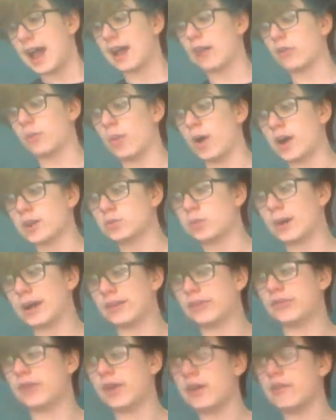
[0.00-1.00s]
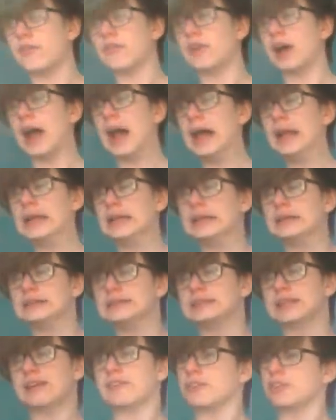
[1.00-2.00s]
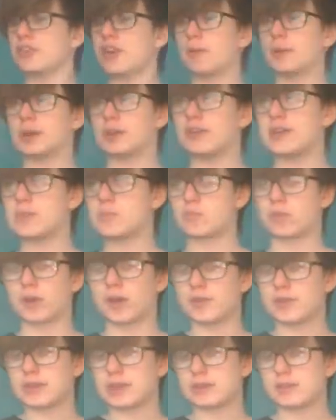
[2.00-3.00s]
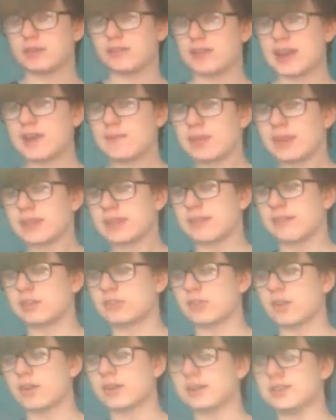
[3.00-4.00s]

has worked well so far. There is no agreed process of it. There is no